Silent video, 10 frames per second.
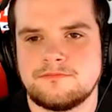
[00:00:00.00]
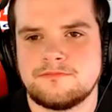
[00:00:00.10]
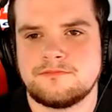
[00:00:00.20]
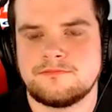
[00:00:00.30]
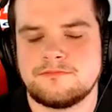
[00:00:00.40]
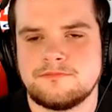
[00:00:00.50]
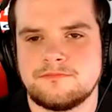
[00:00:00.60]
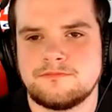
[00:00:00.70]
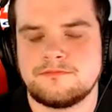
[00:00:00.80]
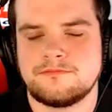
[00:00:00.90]

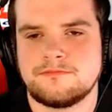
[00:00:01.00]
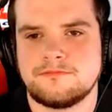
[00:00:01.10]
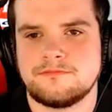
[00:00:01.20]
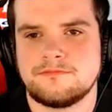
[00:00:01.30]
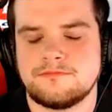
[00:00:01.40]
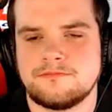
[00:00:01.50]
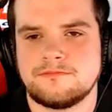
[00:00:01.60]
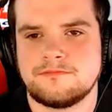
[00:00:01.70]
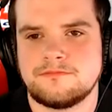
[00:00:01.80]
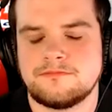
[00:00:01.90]

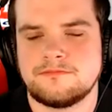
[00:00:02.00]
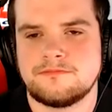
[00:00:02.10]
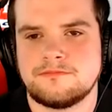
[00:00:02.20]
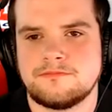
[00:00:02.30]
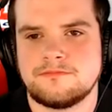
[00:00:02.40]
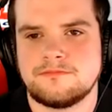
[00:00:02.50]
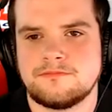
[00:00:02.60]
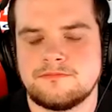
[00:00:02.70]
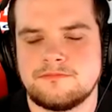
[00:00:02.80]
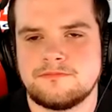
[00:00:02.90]

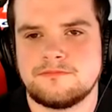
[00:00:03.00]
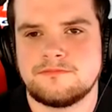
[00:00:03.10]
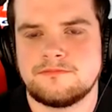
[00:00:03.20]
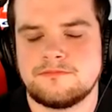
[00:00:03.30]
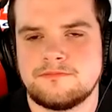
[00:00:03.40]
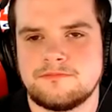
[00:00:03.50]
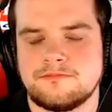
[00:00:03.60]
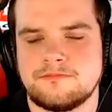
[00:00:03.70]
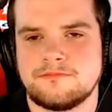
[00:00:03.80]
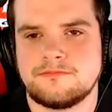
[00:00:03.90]

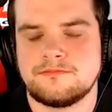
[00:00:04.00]
(not speaking)